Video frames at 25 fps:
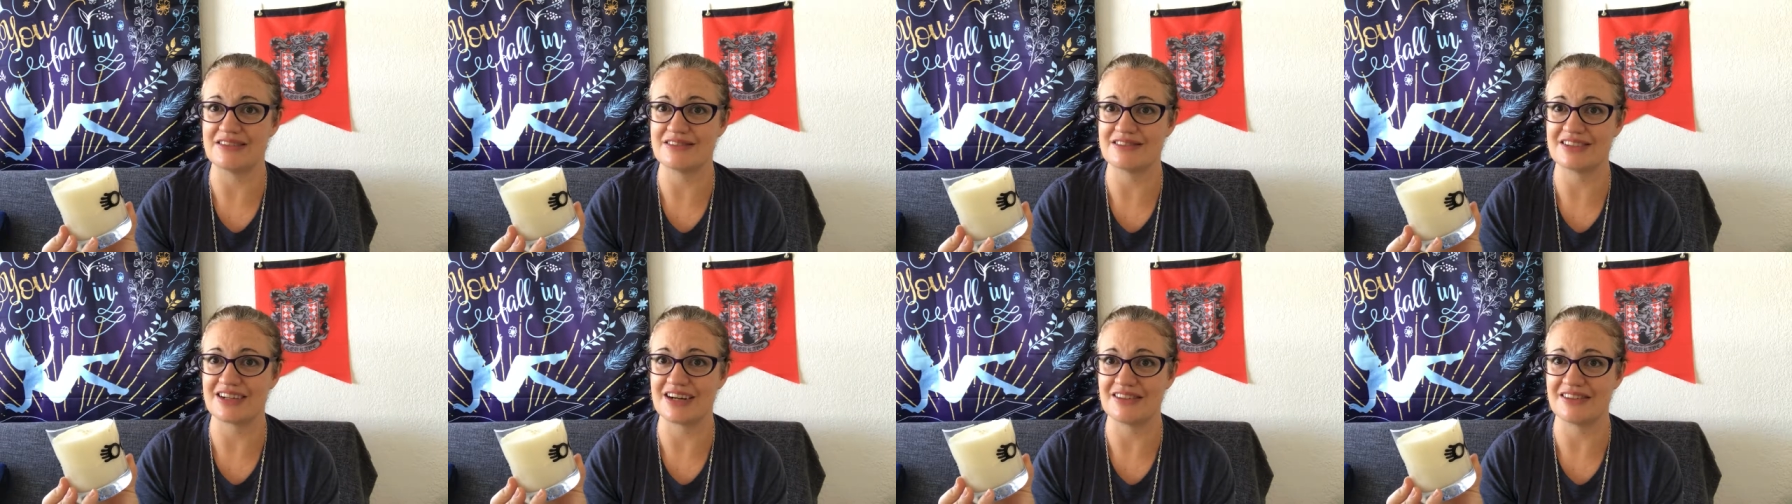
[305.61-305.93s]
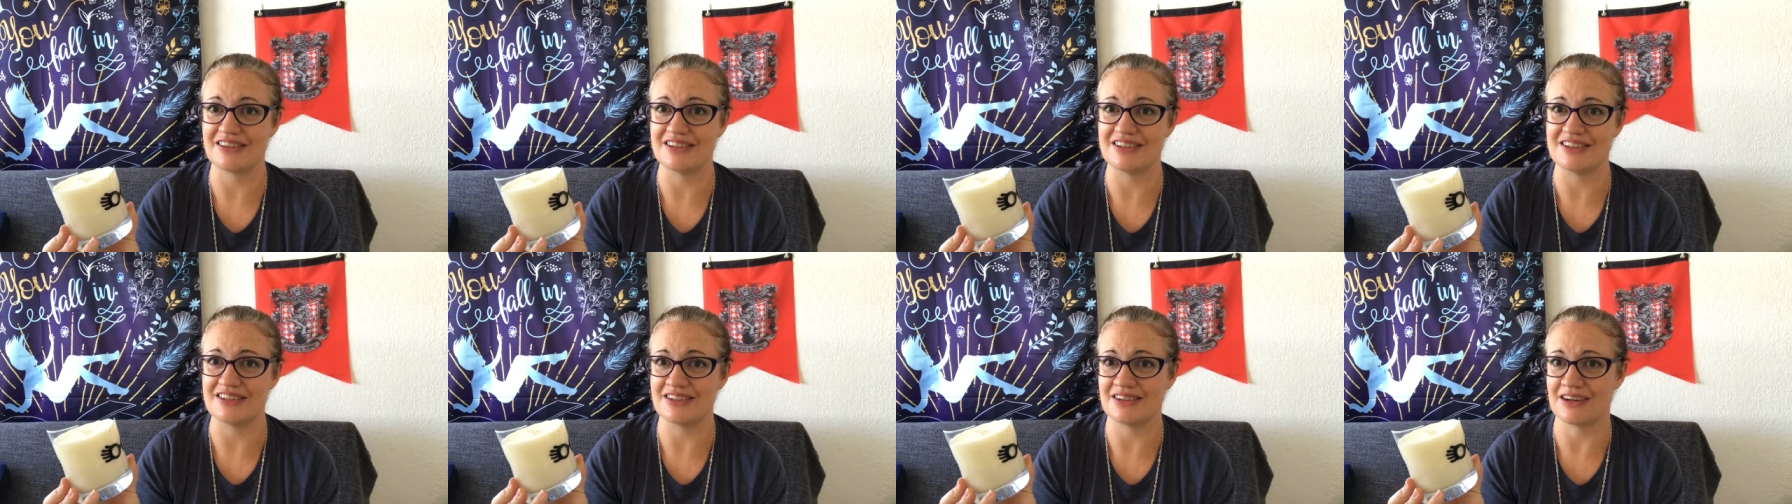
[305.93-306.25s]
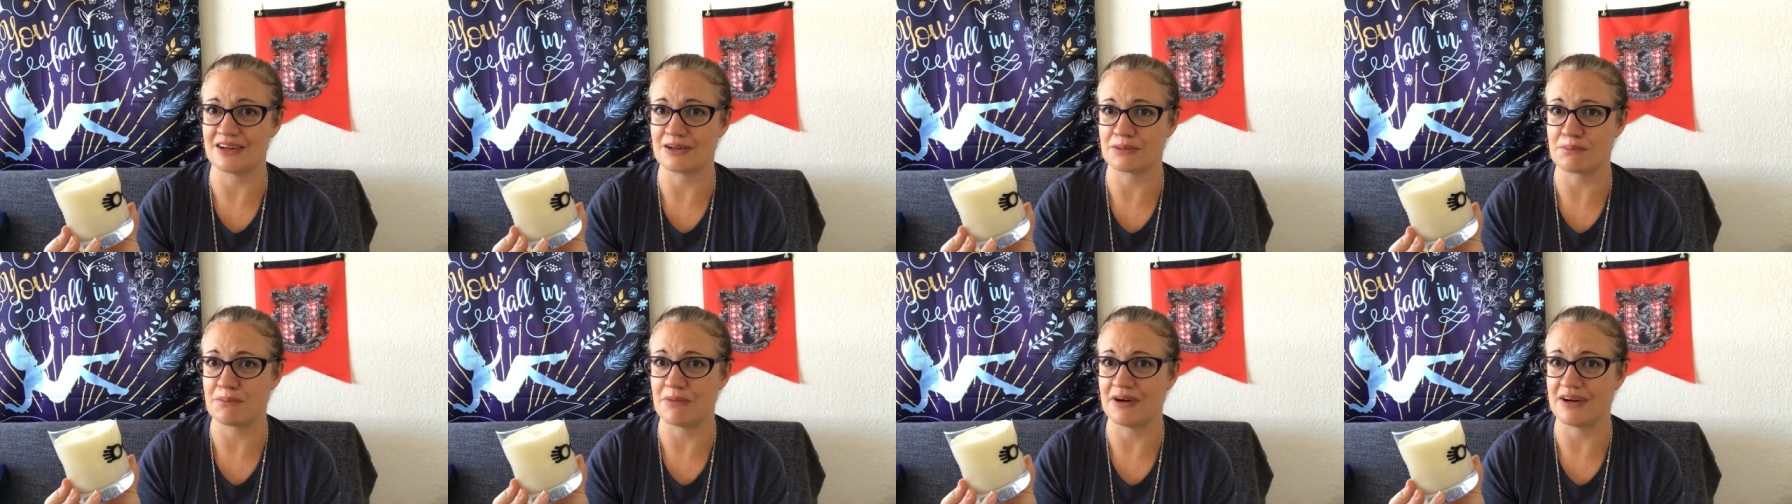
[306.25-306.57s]
It's got the
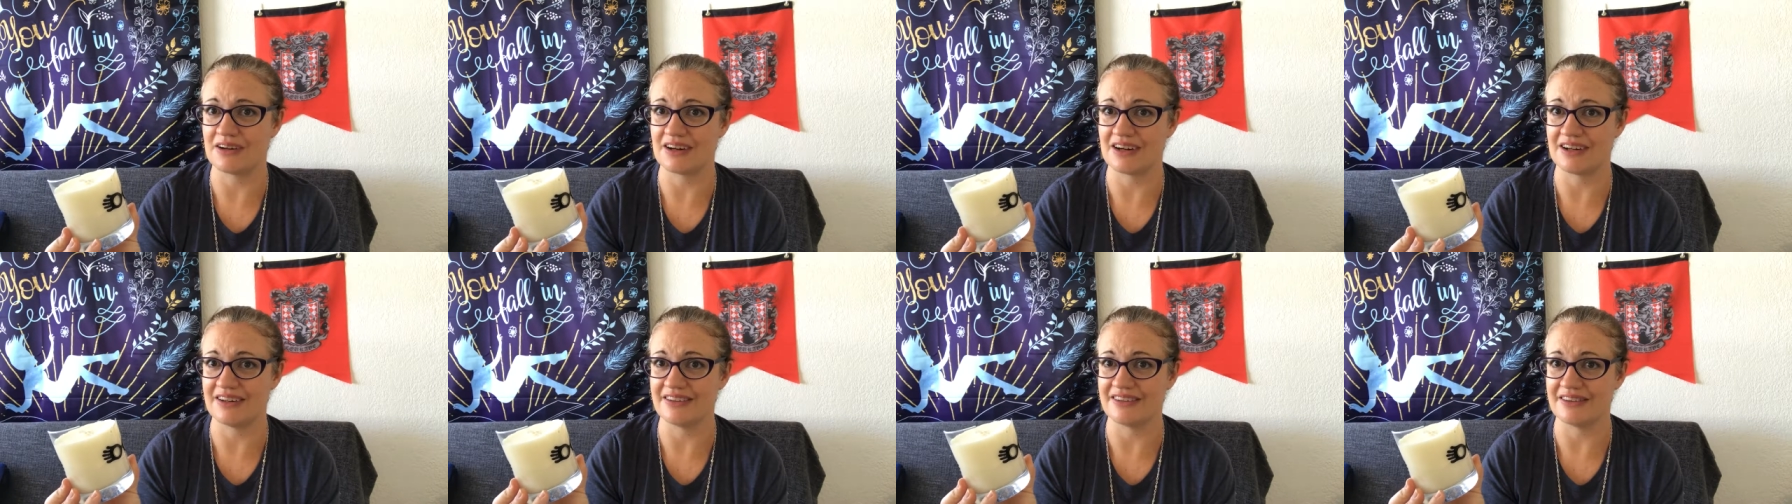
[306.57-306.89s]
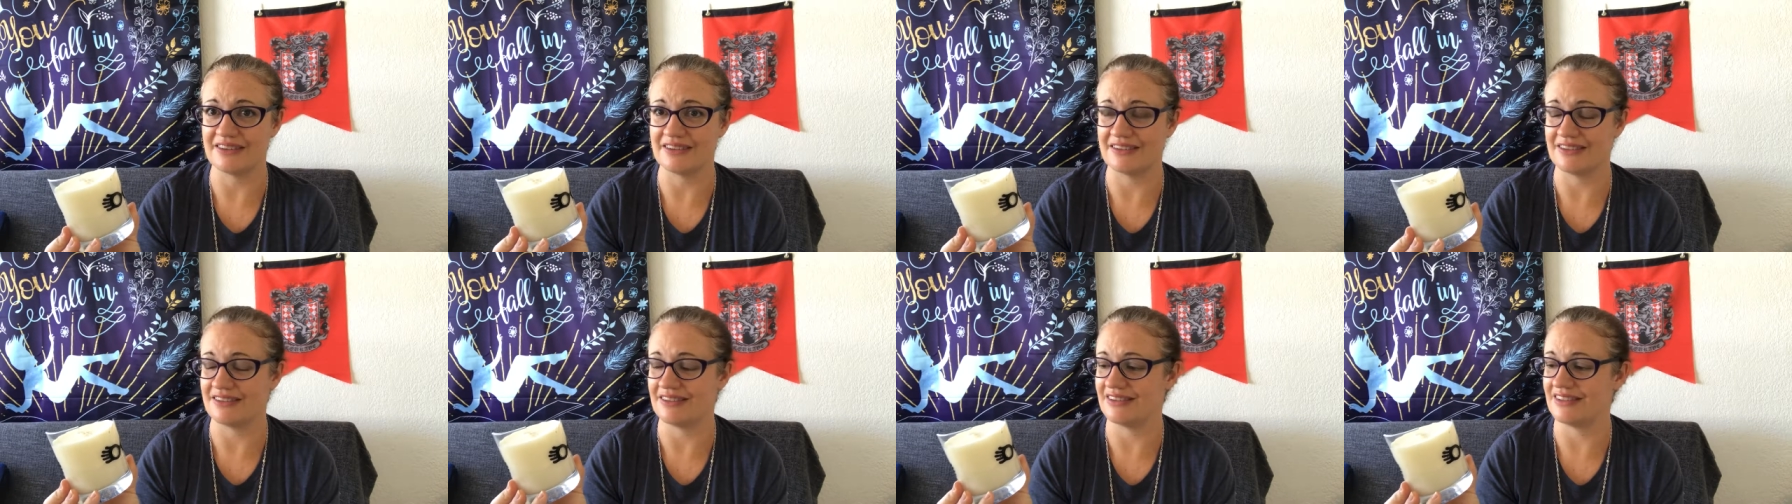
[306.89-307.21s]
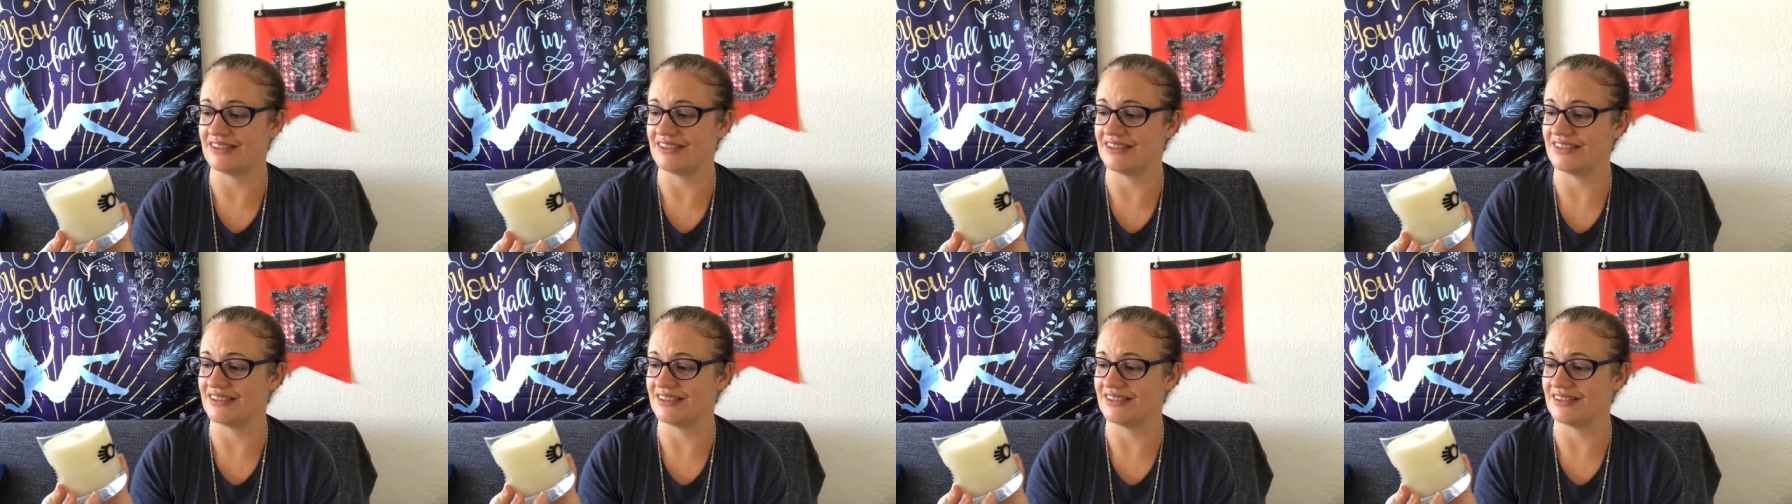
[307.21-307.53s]
dark mark on
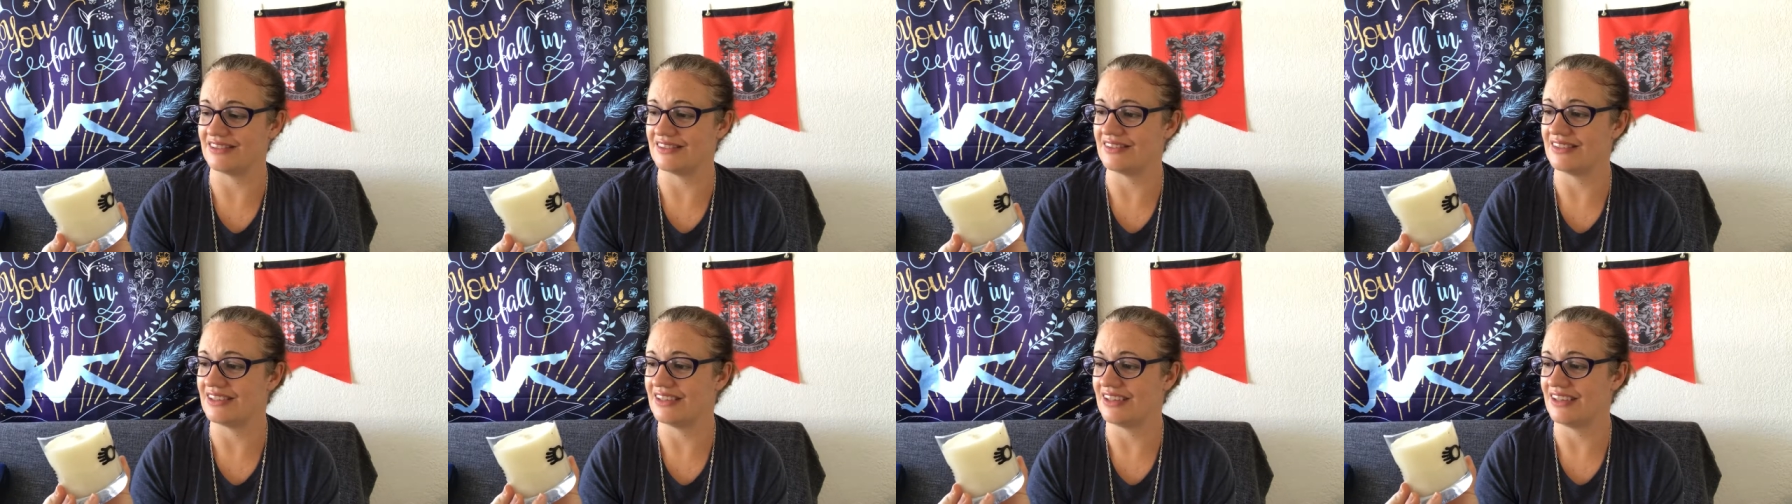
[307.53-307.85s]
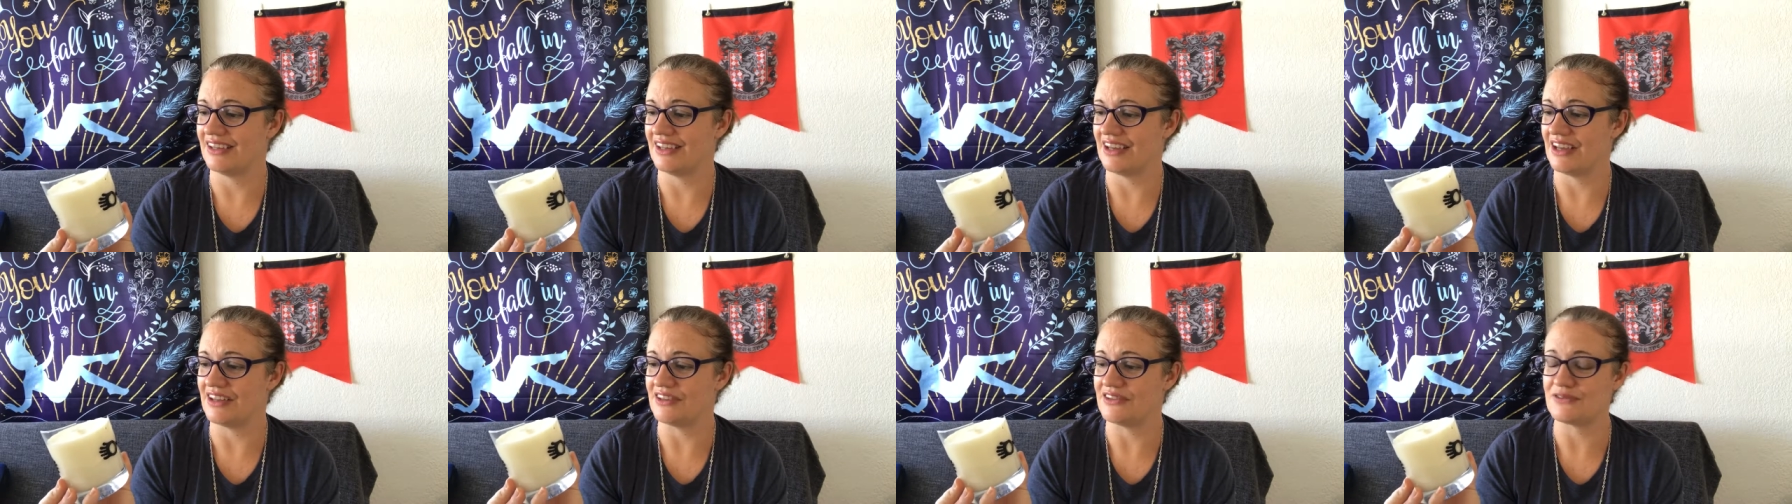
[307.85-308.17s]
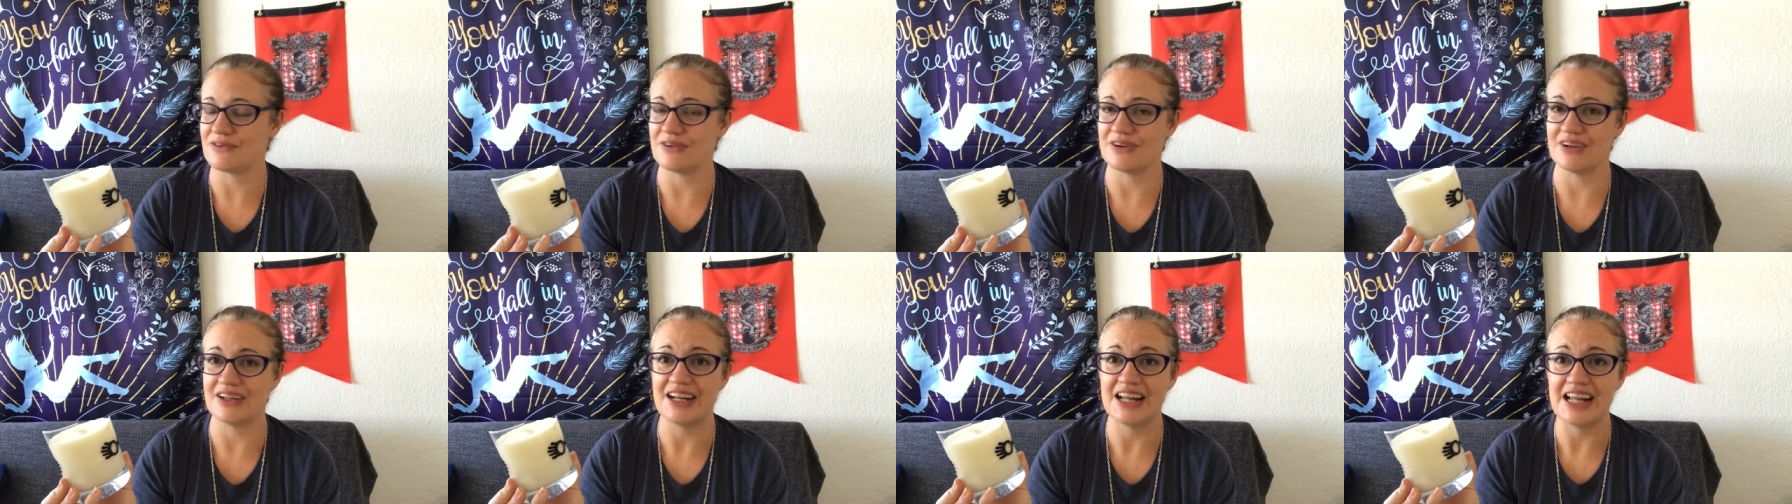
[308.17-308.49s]
the on the
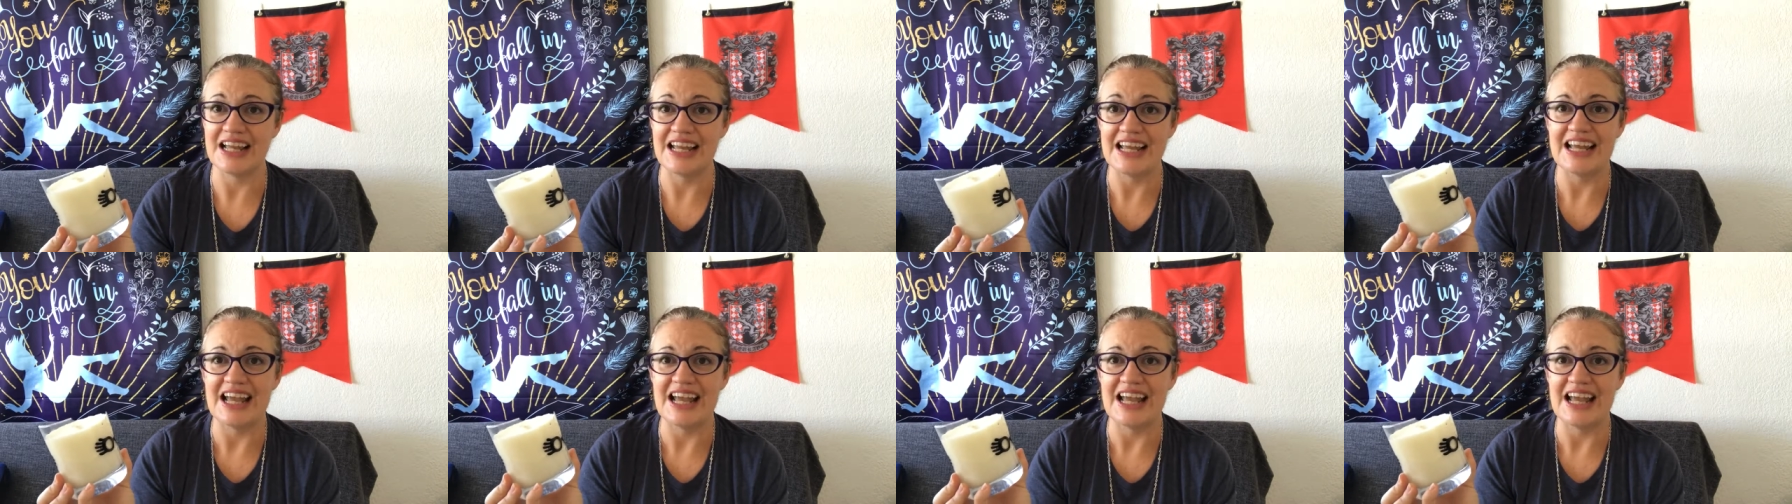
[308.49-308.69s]
front.